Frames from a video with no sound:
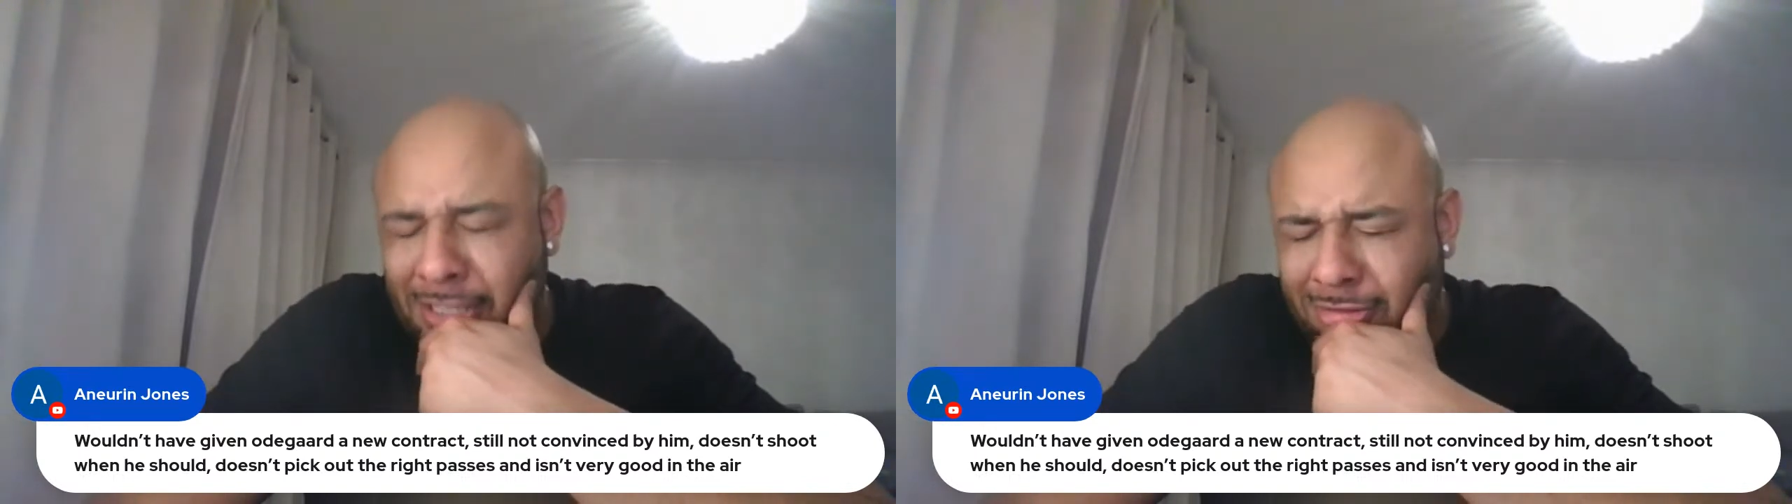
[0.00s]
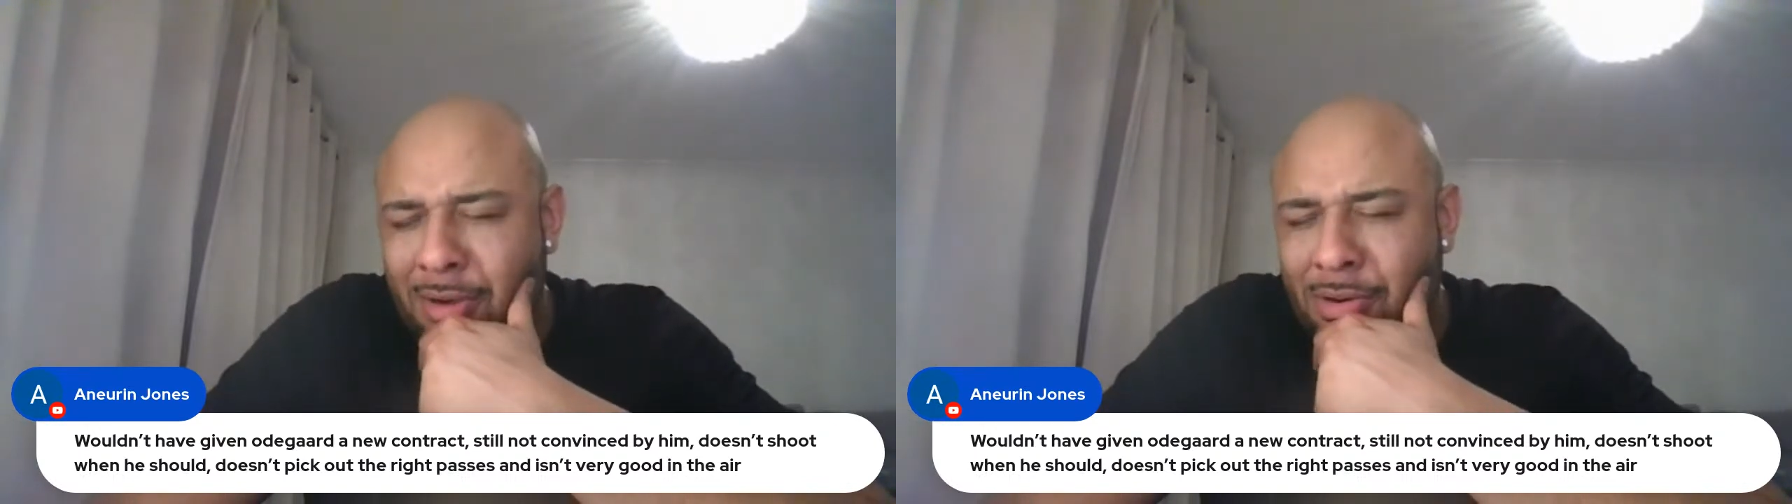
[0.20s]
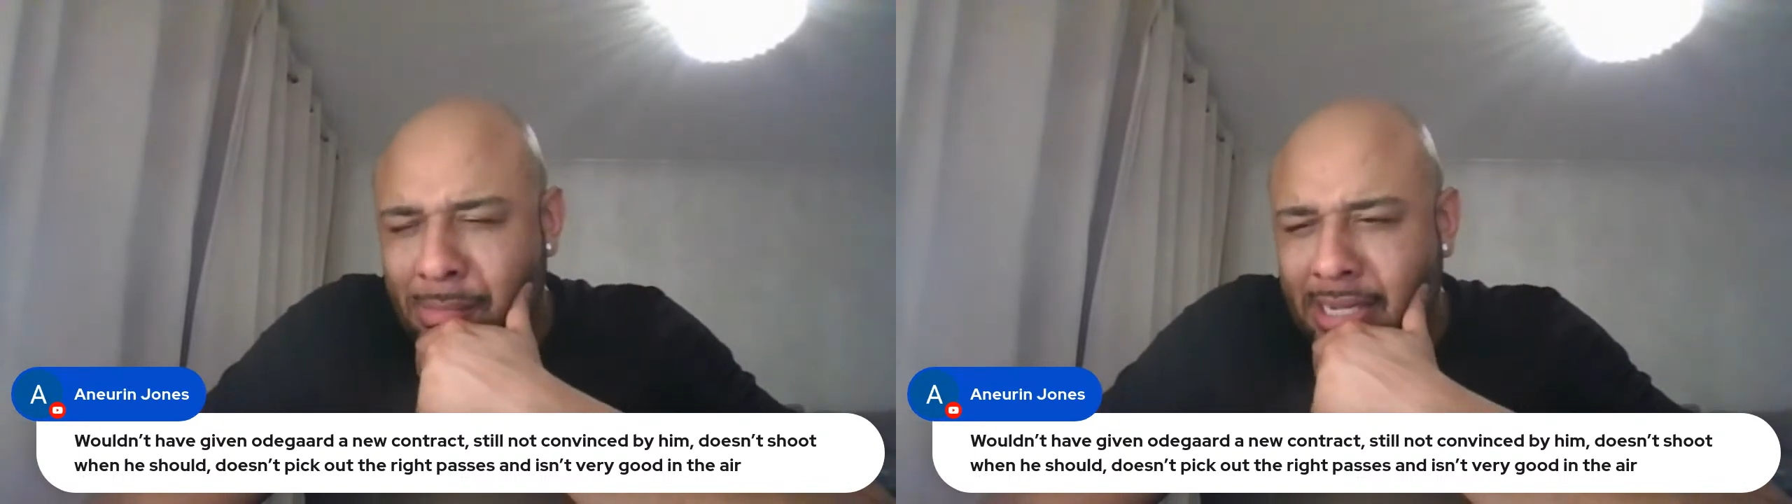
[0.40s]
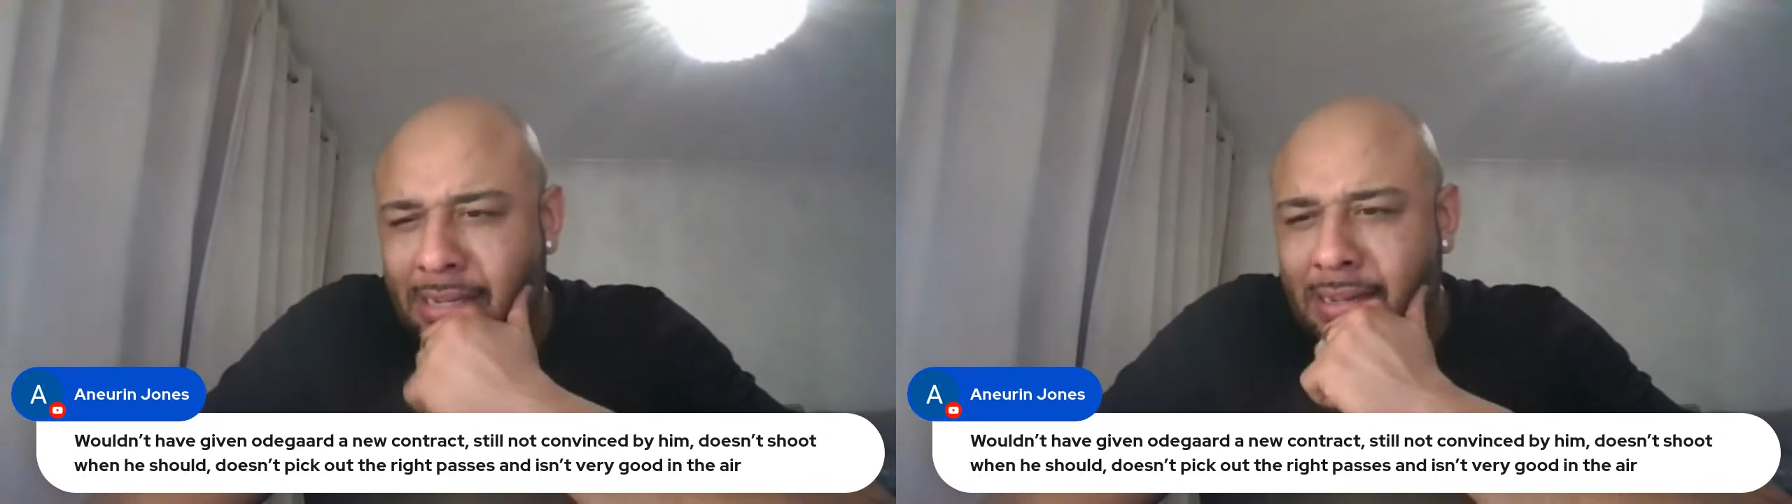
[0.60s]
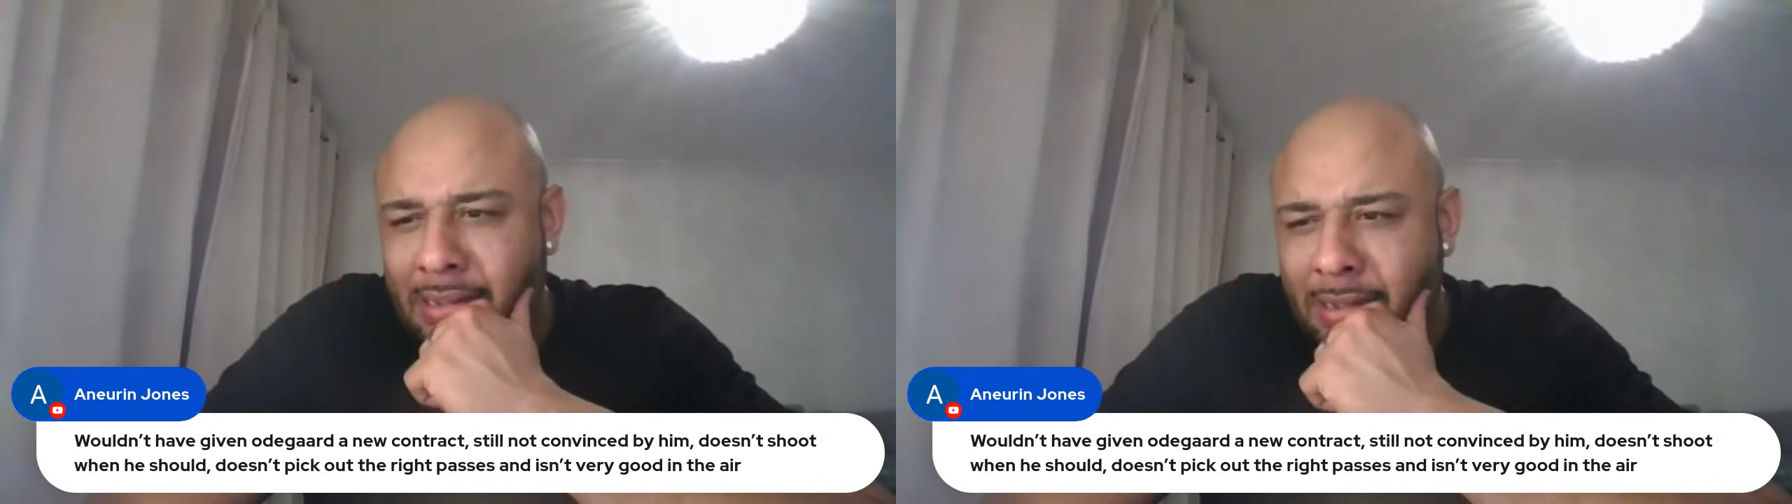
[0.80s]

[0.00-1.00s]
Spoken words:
grown on me.